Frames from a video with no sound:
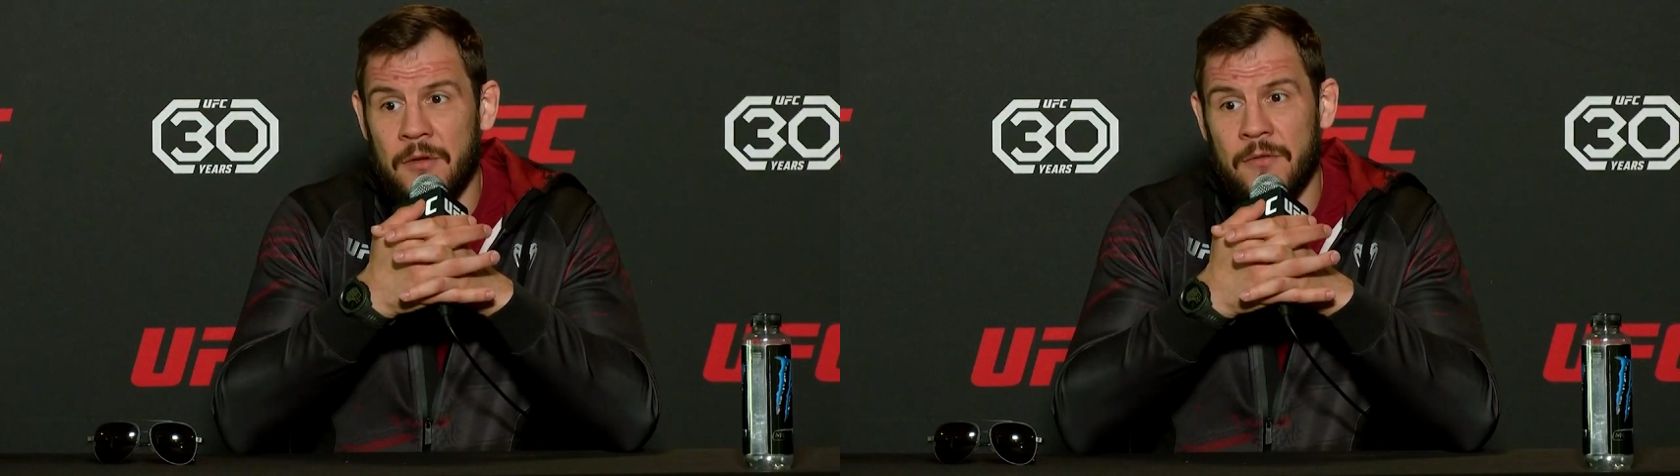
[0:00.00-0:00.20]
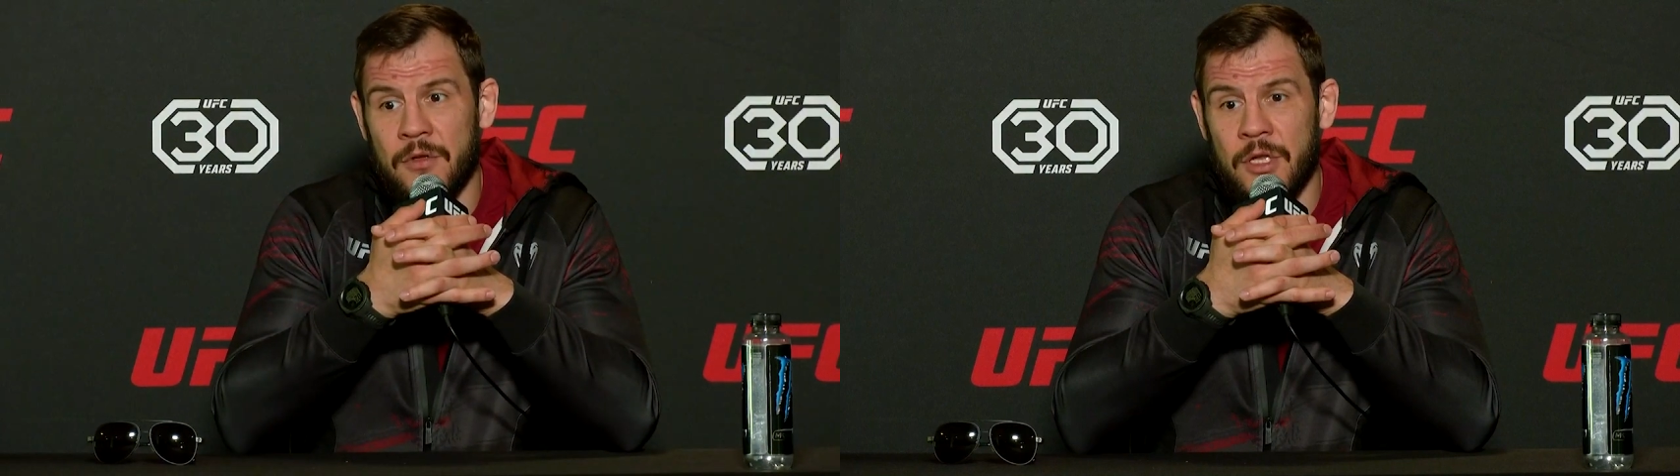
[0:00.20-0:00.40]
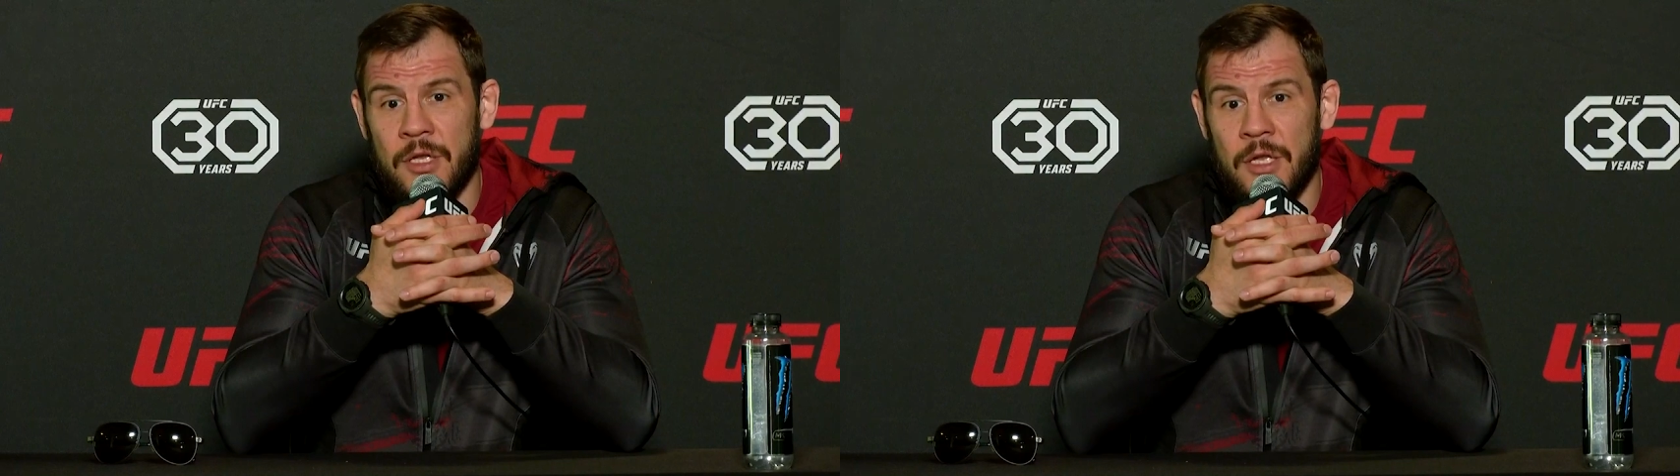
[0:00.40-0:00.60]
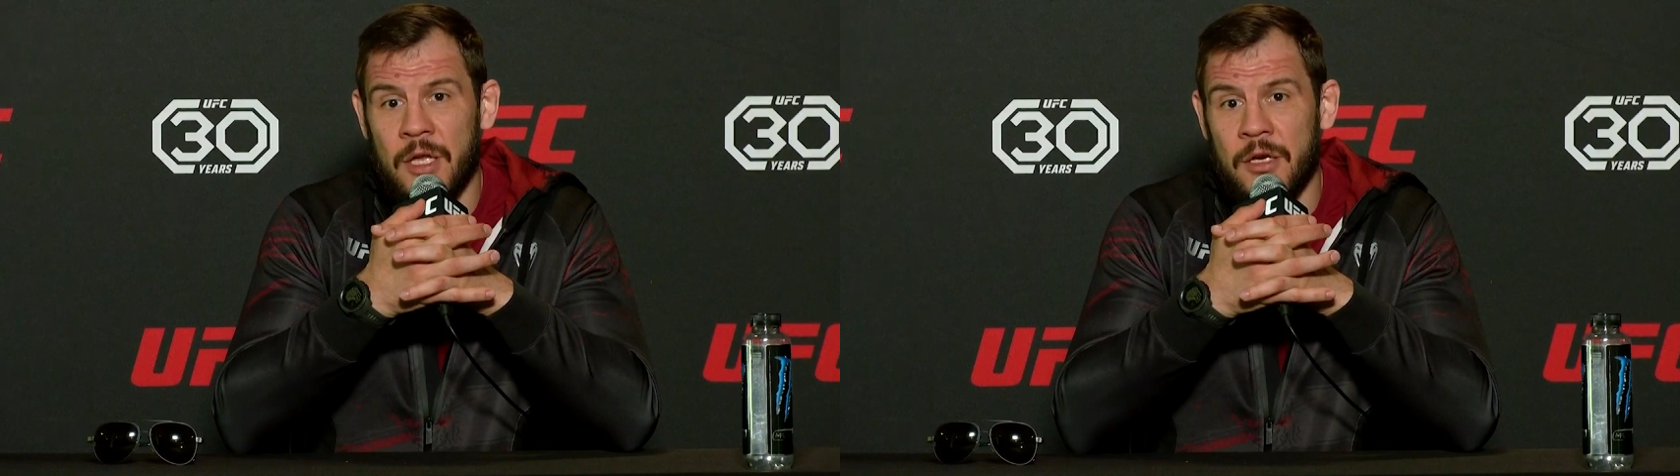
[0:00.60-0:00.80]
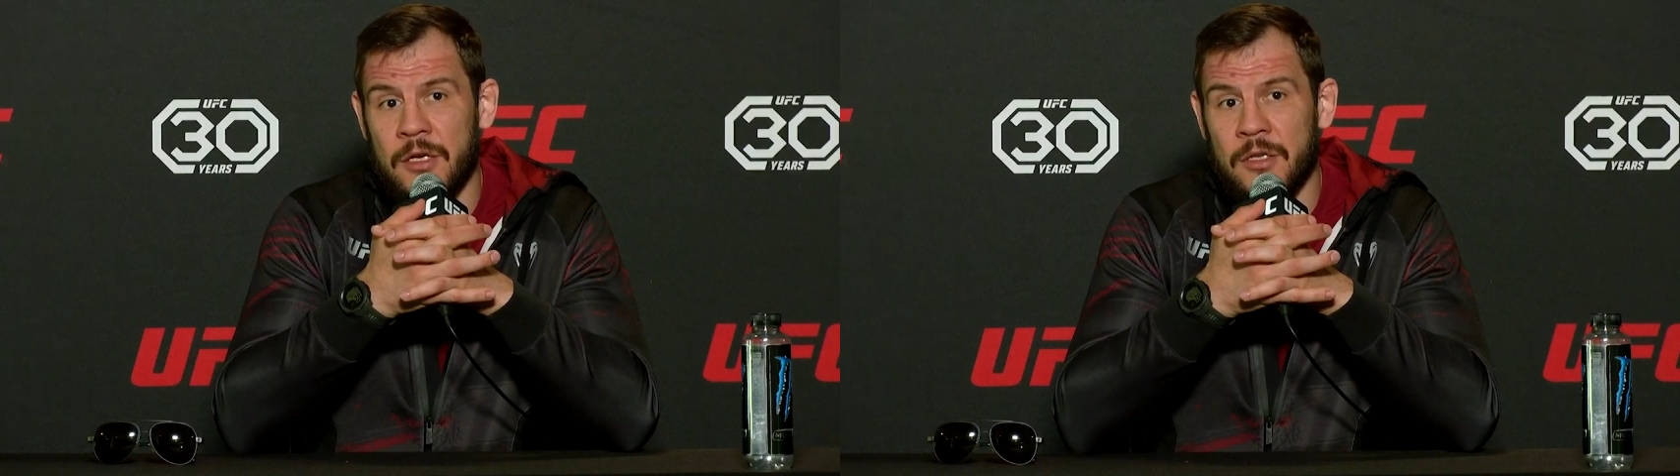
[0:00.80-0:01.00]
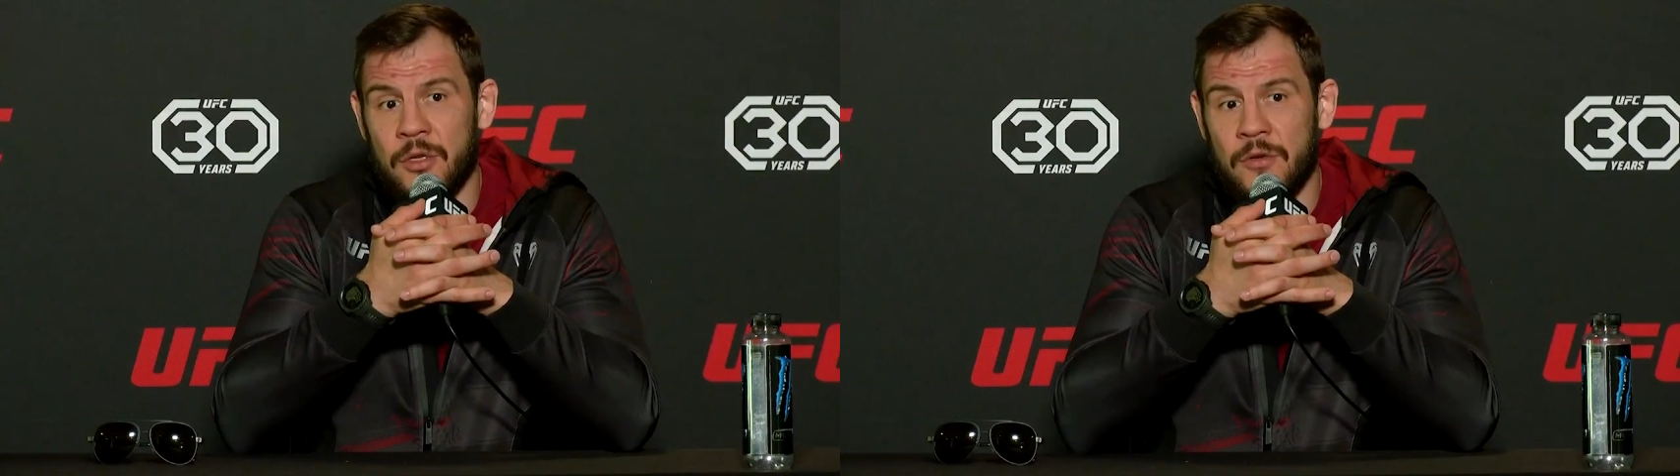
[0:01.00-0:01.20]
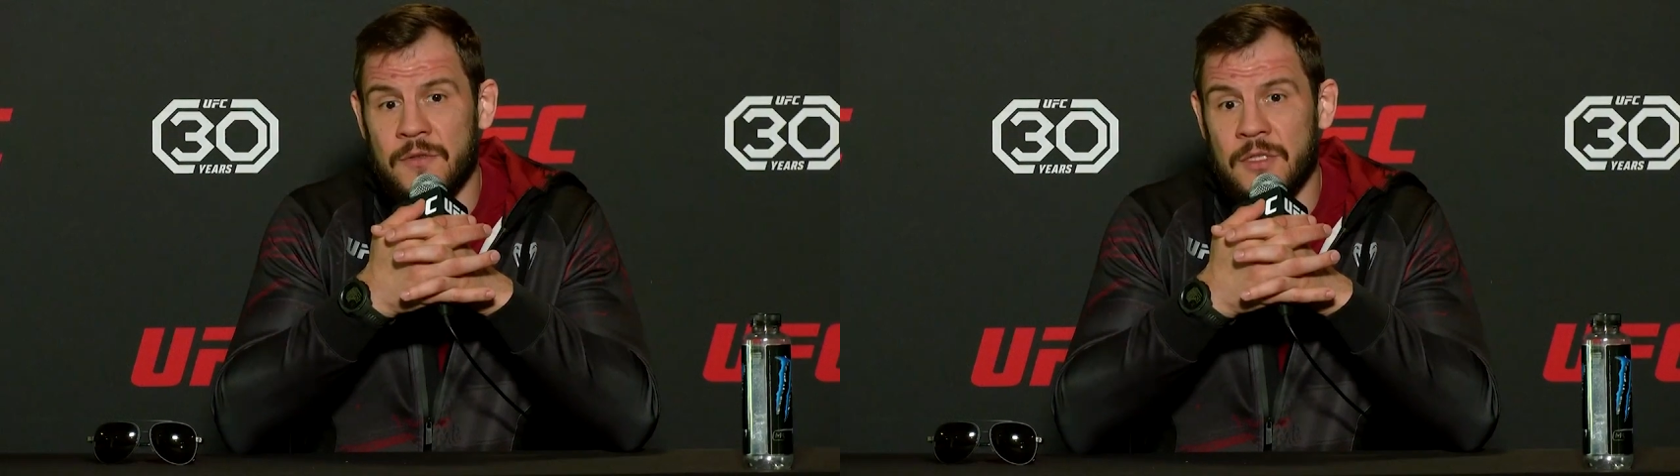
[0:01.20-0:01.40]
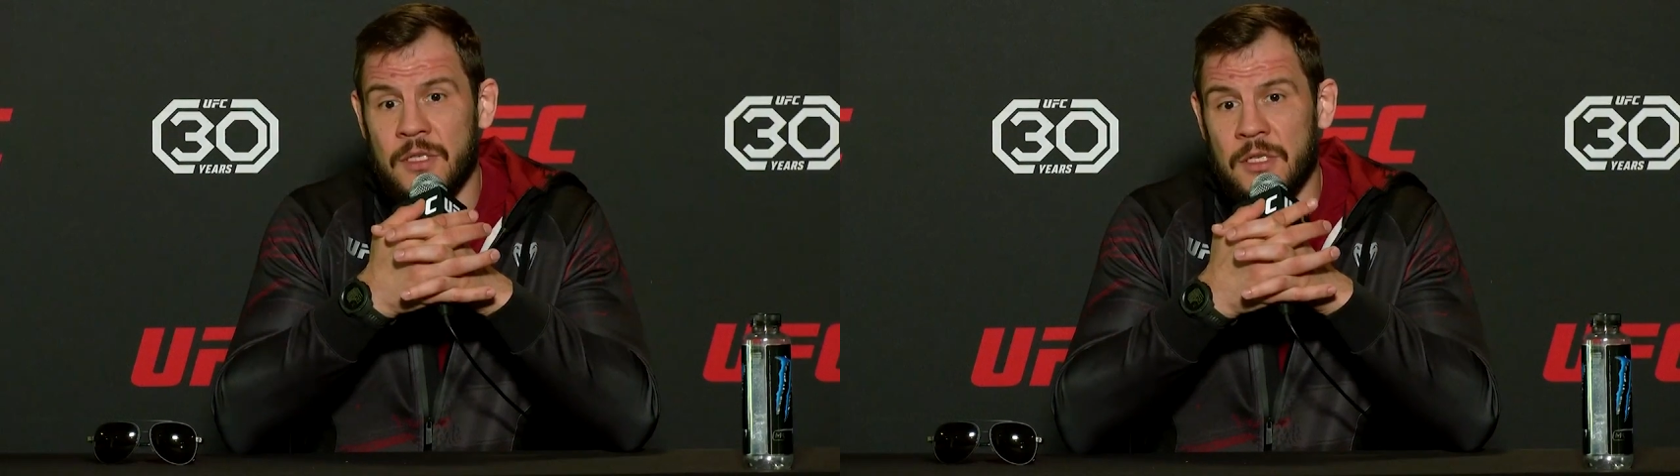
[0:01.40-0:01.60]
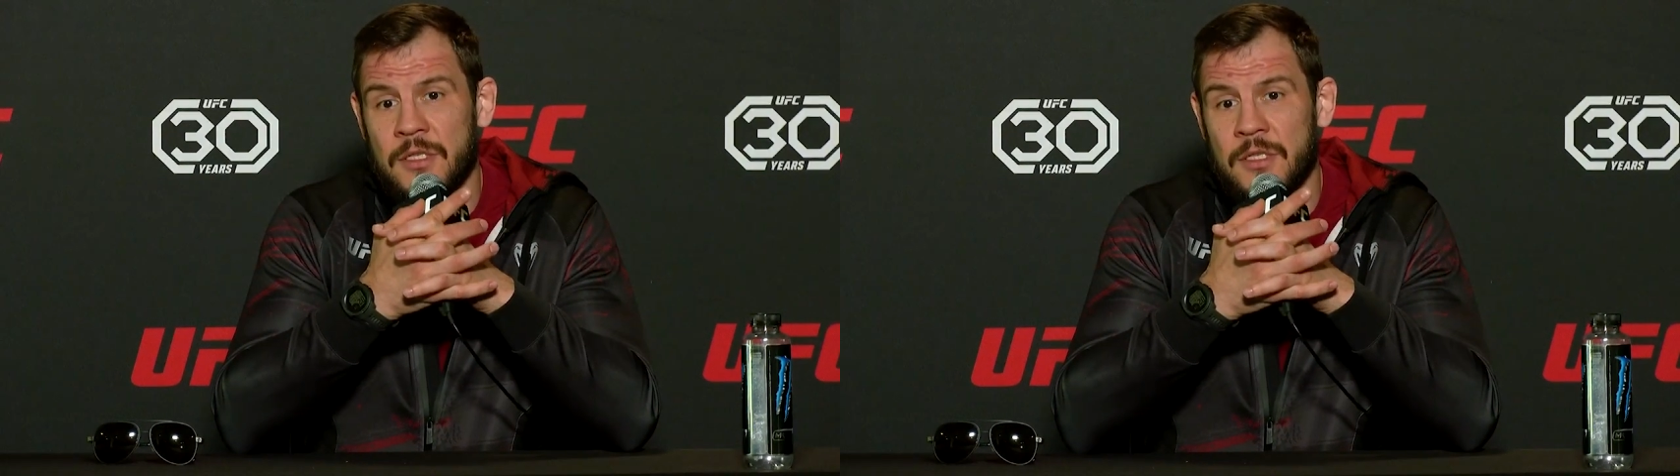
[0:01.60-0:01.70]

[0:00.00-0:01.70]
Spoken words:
for 10 years in UFC.